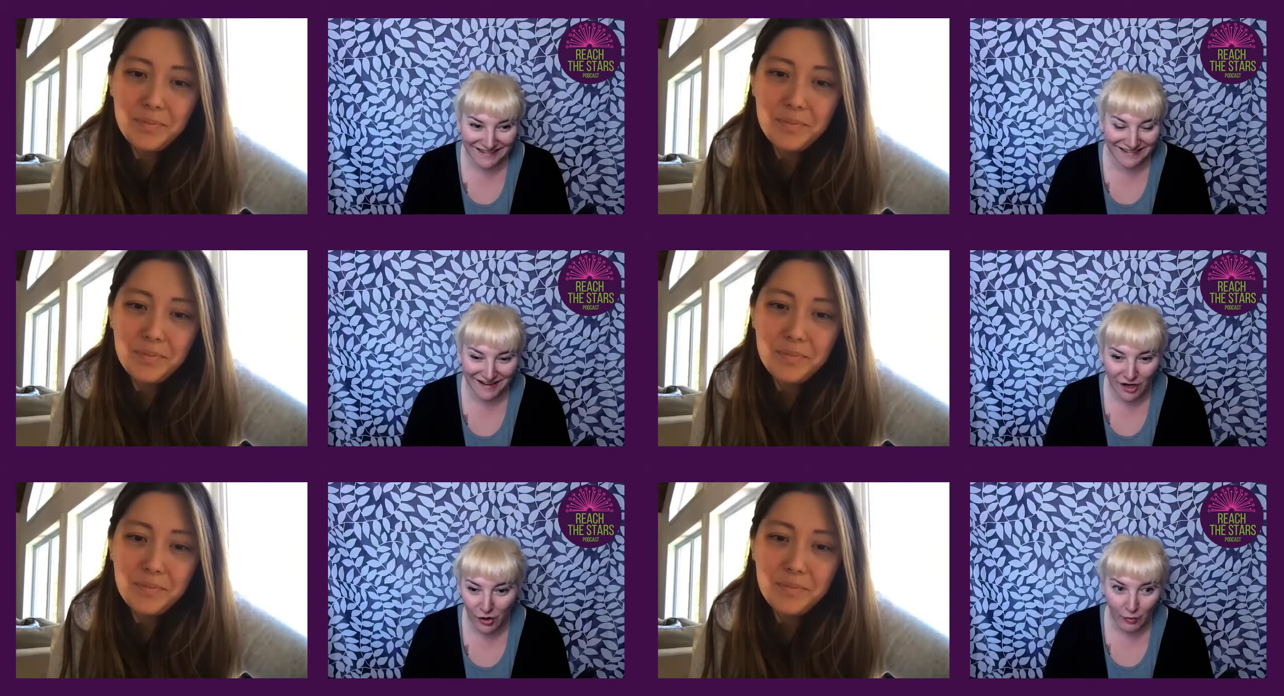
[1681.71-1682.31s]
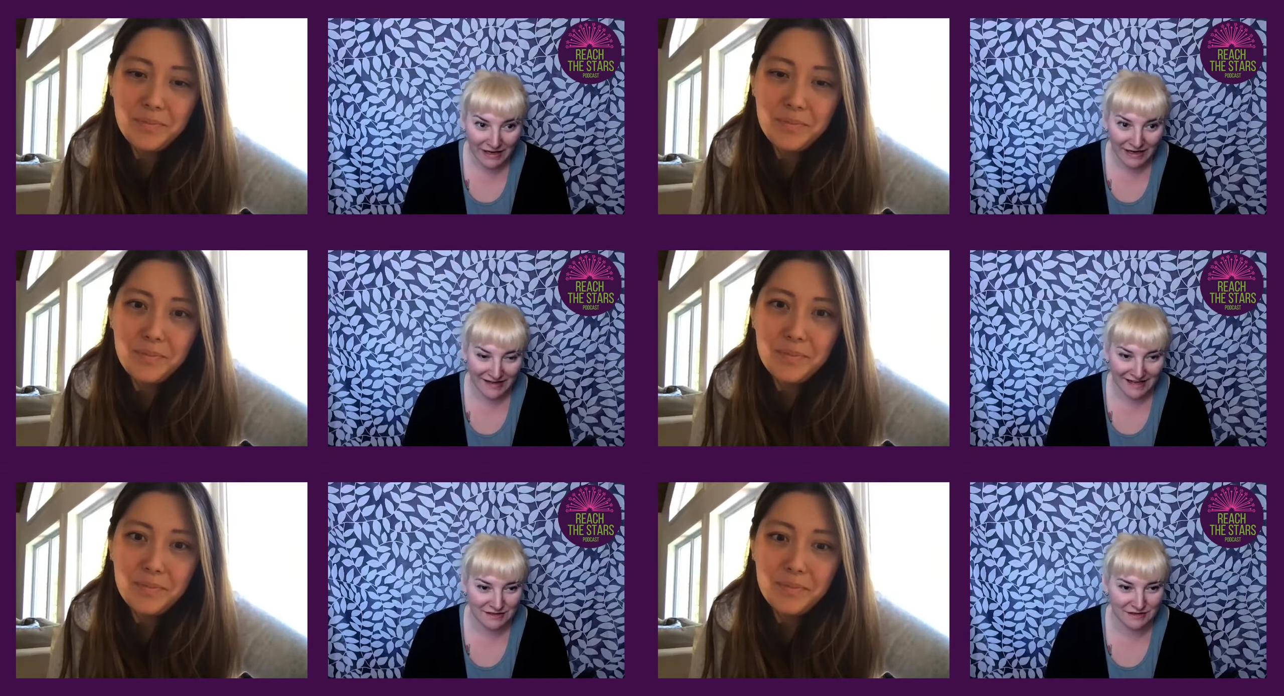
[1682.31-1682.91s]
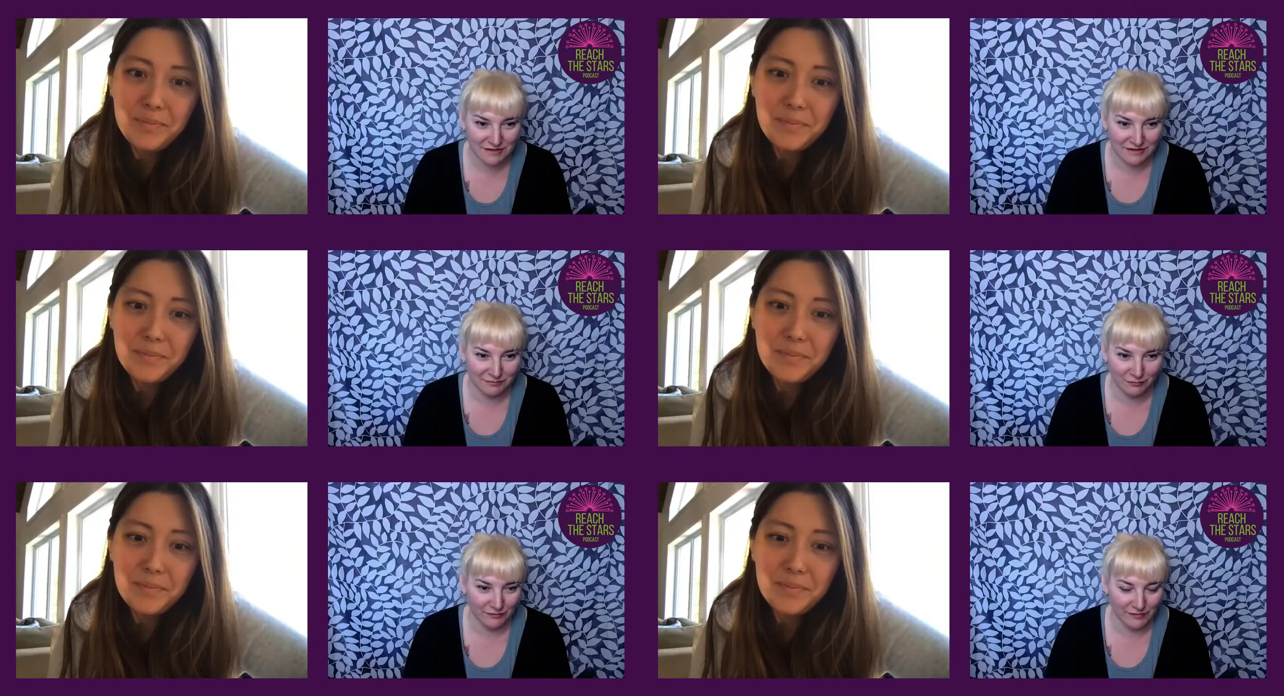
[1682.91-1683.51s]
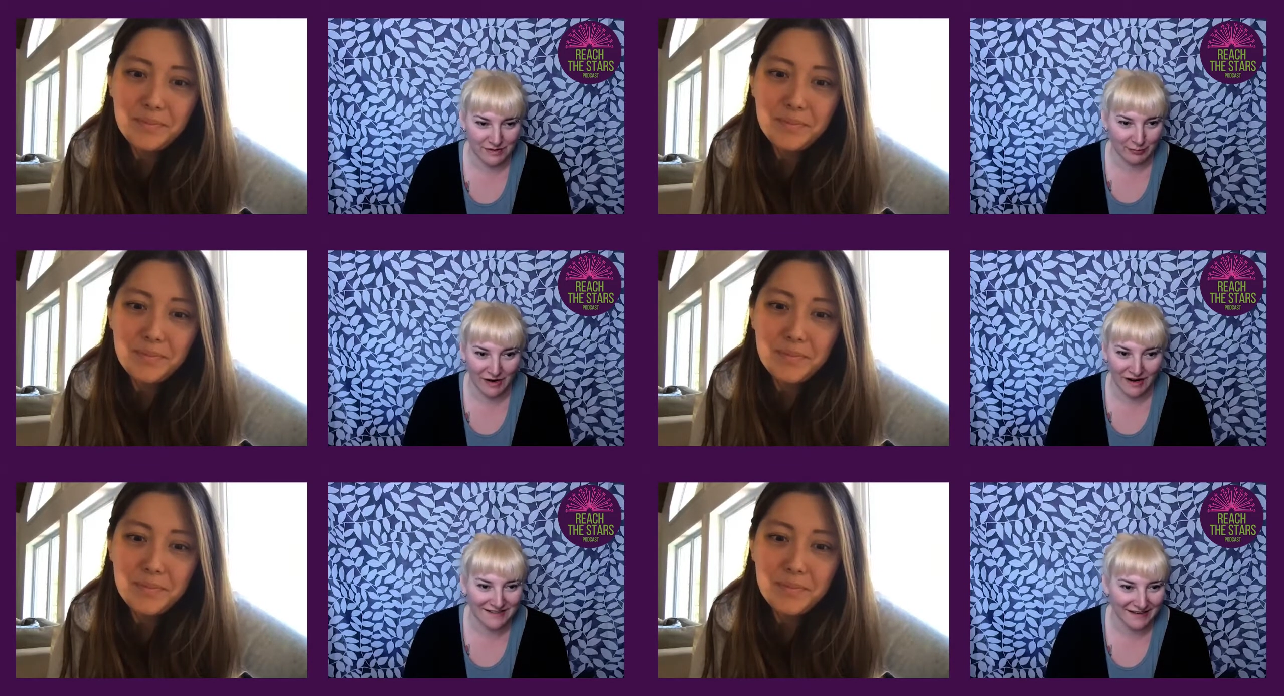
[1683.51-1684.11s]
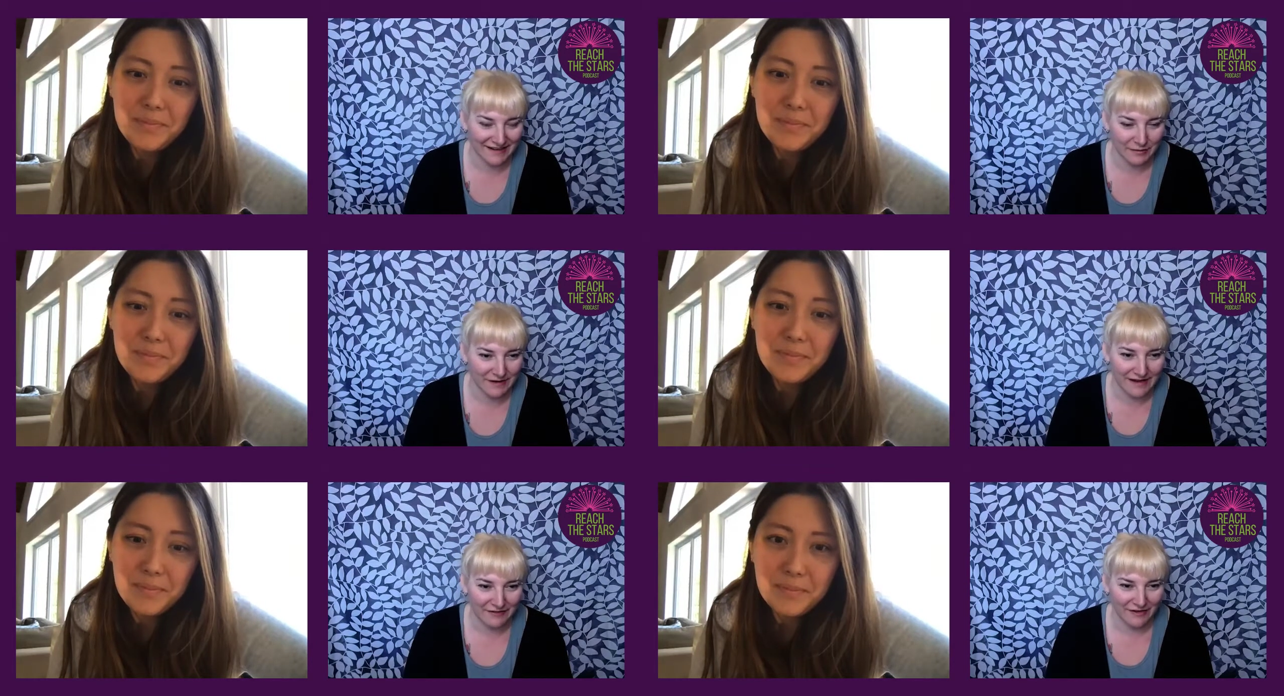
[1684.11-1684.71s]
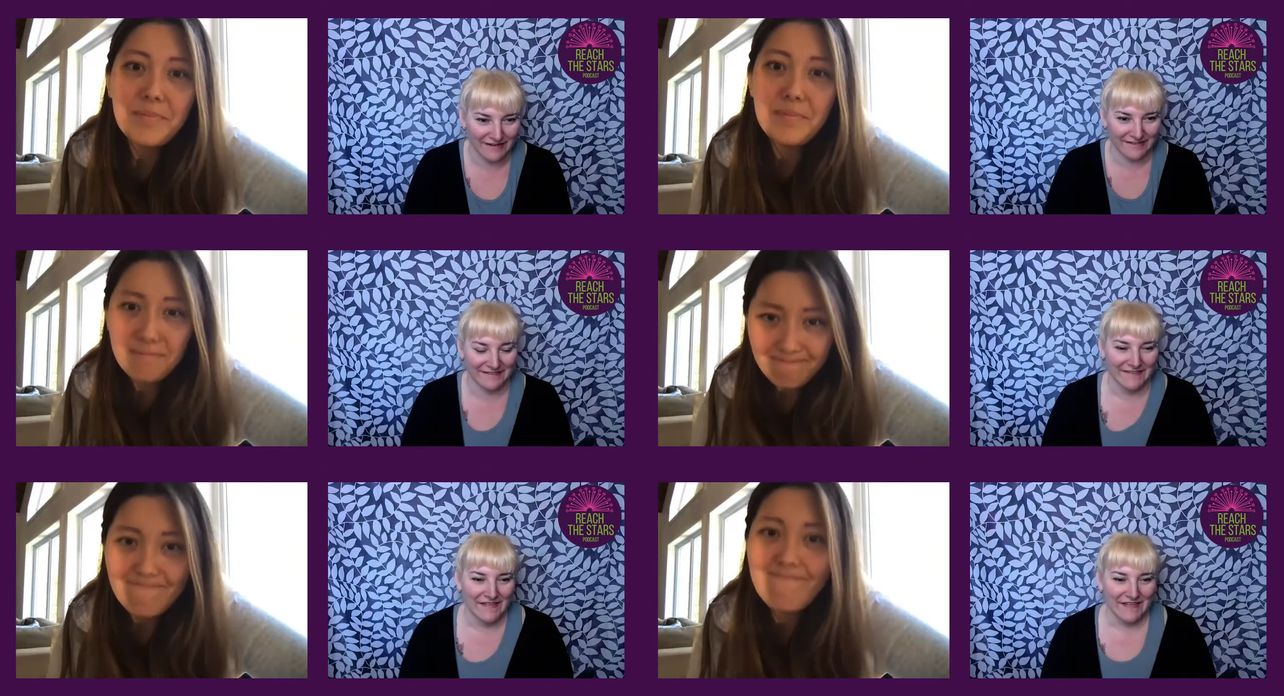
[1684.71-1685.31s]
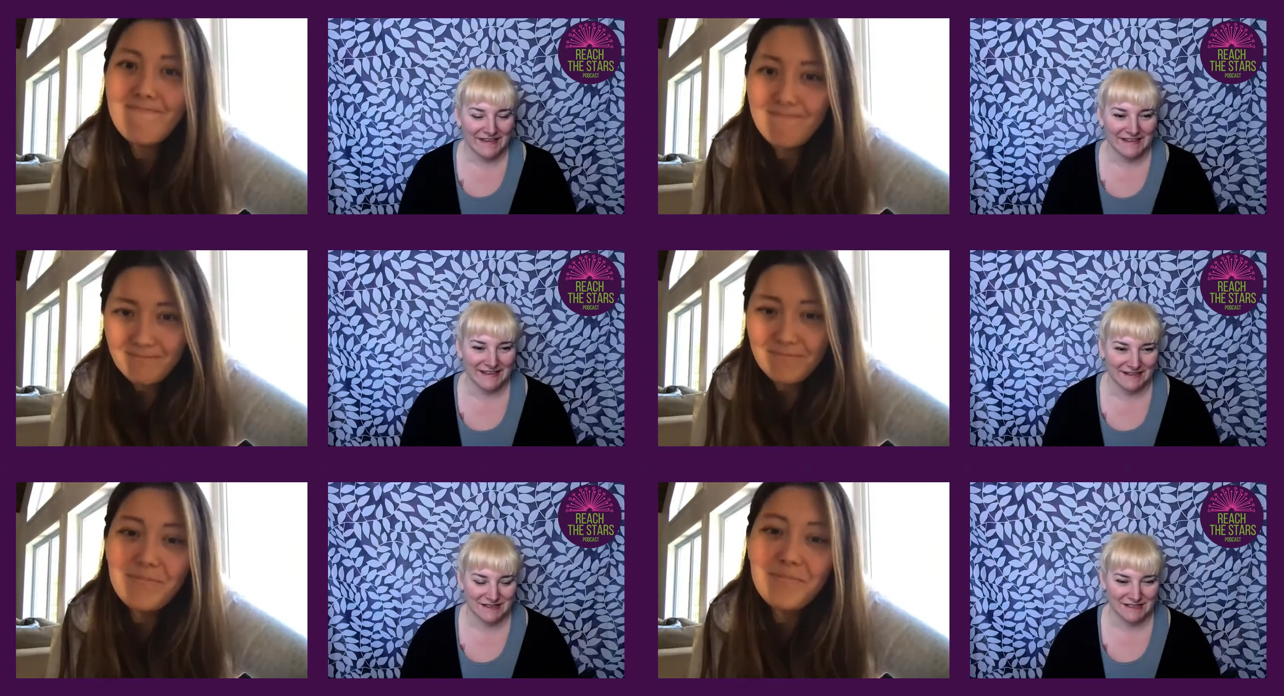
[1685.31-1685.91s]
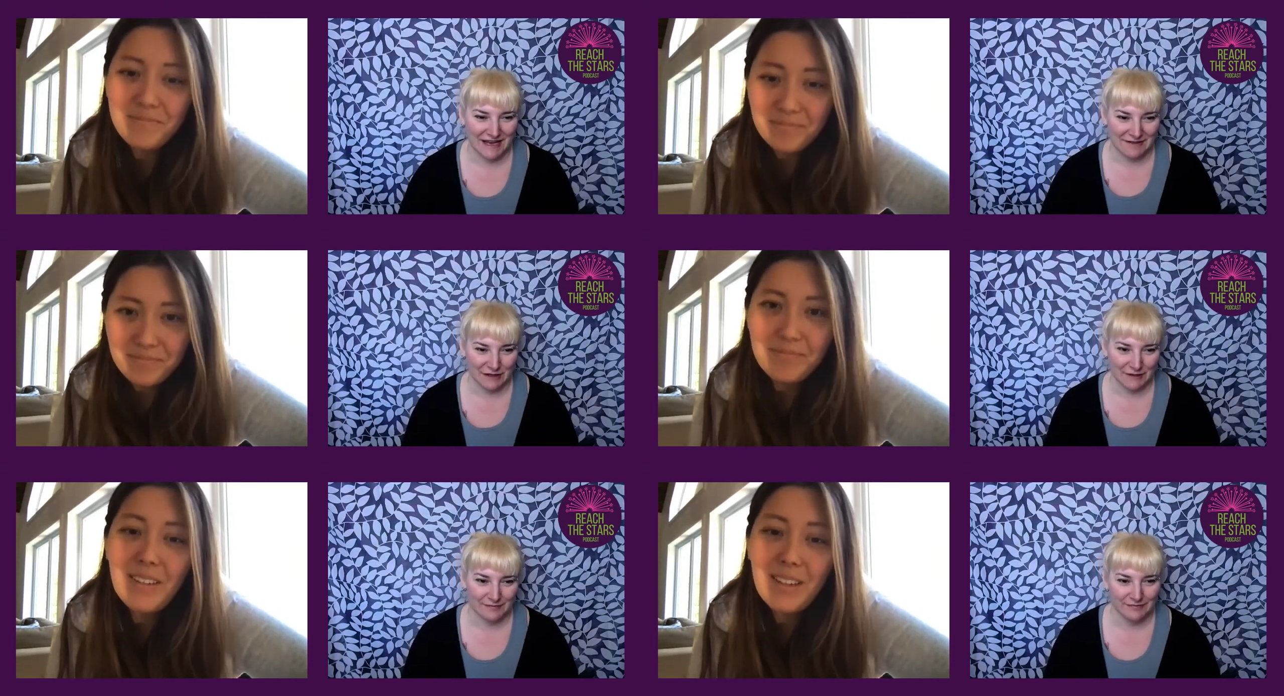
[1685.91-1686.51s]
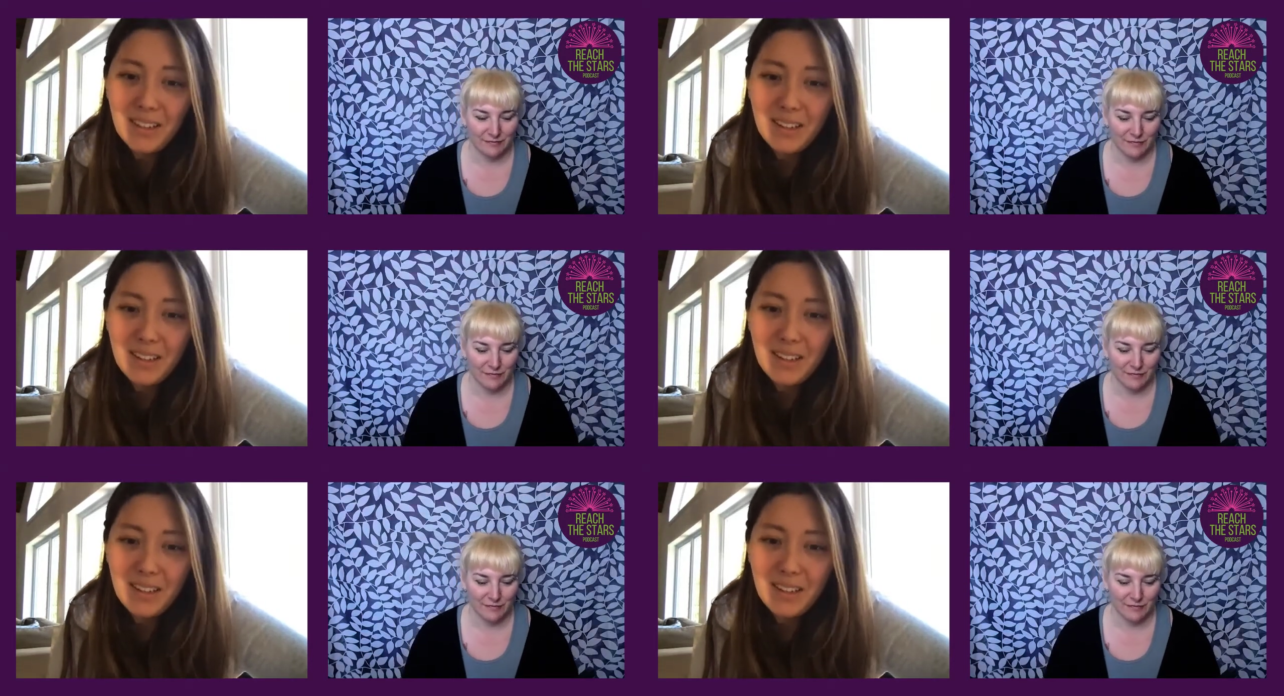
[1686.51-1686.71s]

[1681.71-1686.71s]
Speaker 1: And they're like, oh wait, that's surprising or whatever. And you know, just having